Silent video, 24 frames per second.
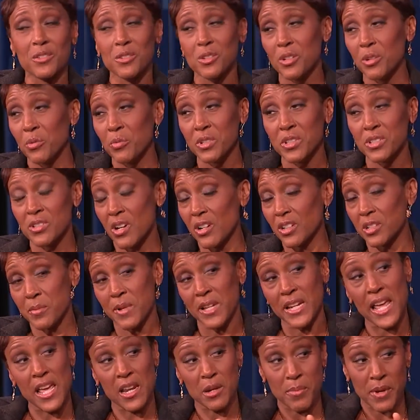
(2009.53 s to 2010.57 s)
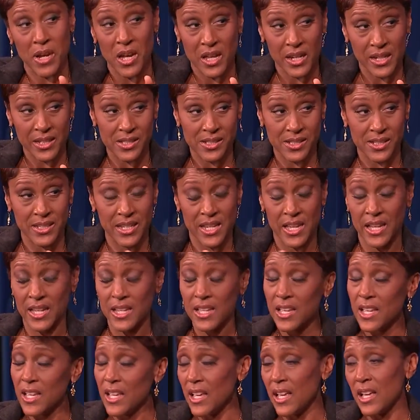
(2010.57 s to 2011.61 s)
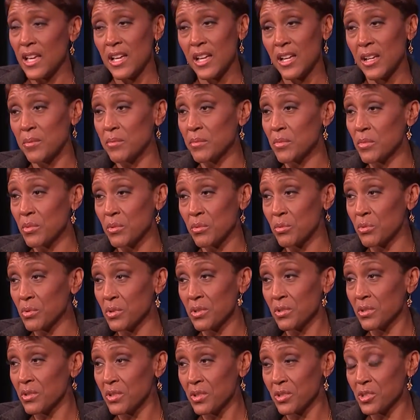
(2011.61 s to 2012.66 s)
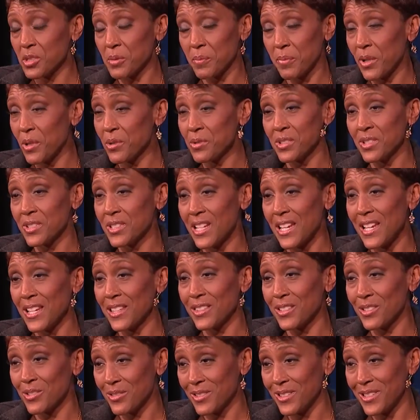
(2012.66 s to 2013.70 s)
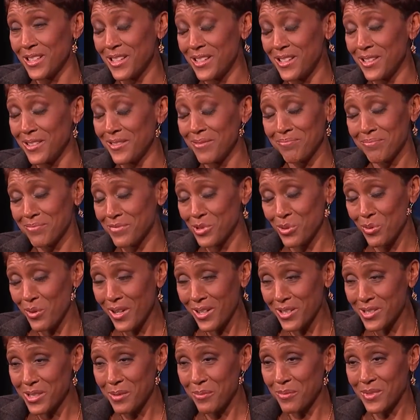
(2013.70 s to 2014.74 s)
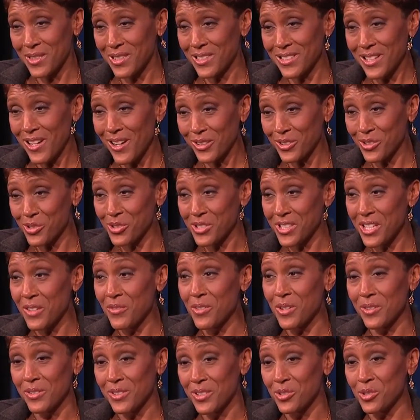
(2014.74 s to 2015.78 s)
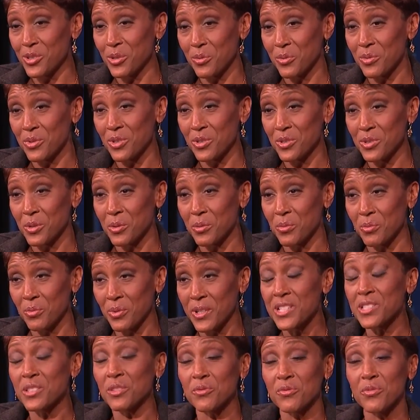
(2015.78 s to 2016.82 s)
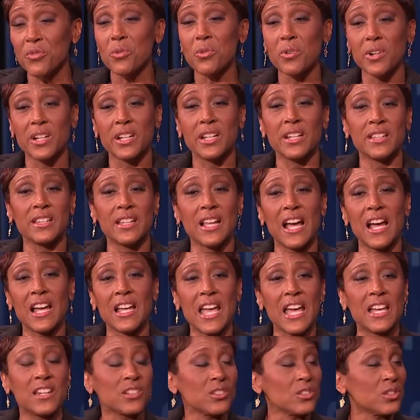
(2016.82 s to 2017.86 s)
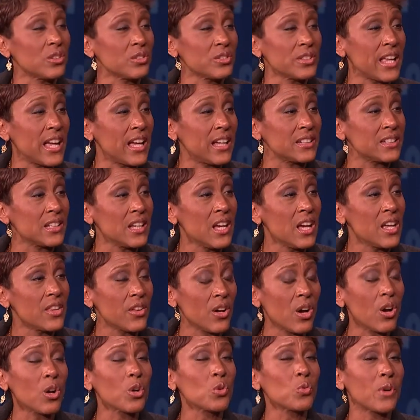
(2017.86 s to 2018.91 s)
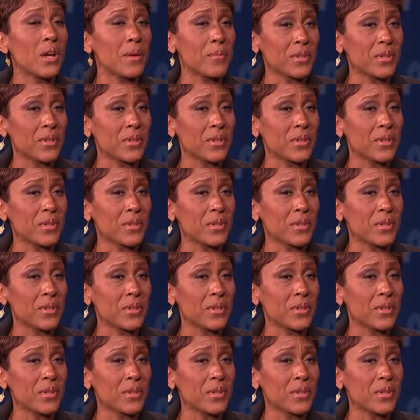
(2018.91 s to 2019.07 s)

You know, we talked about antibiotics today. You're supposed to take the drugs that the doctors give you, and there's a reason for it. And I had to learn that the hard way.